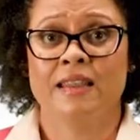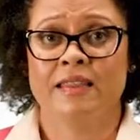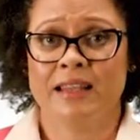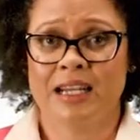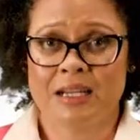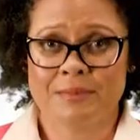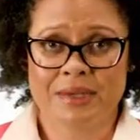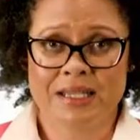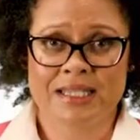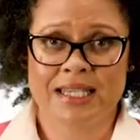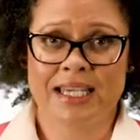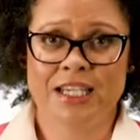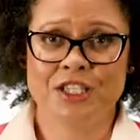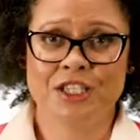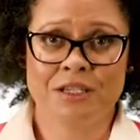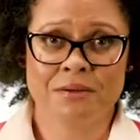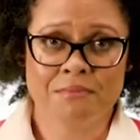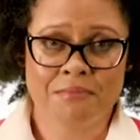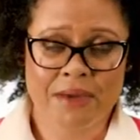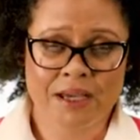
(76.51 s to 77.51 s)
The
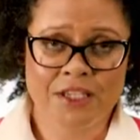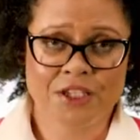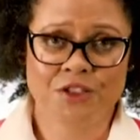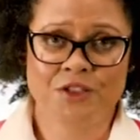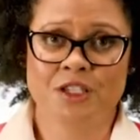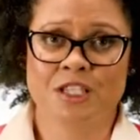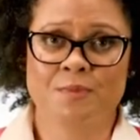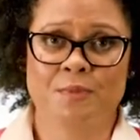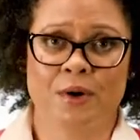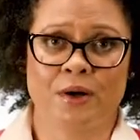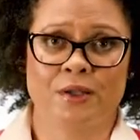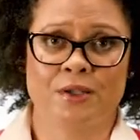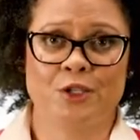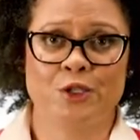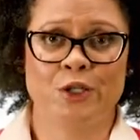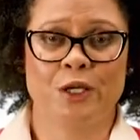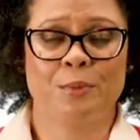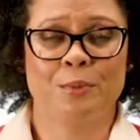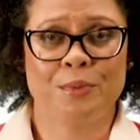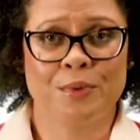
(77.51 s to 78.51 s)
limitation must respond
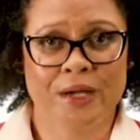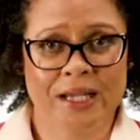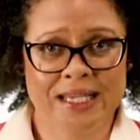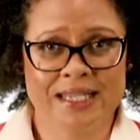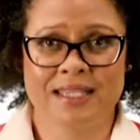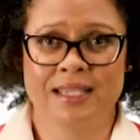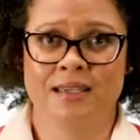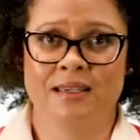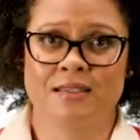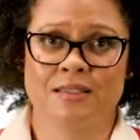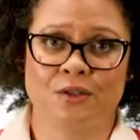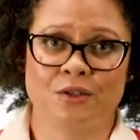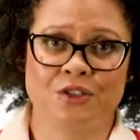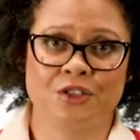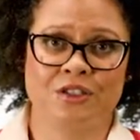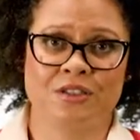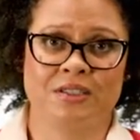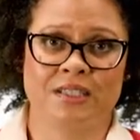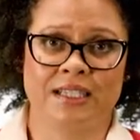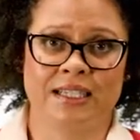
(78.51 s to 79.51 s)
to a pressing
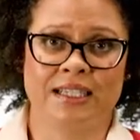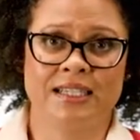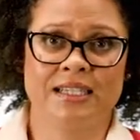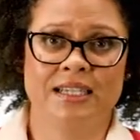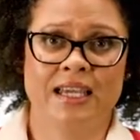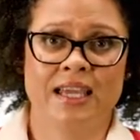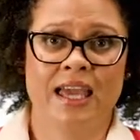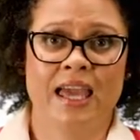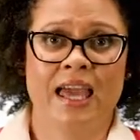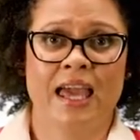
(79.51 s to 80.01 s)
social need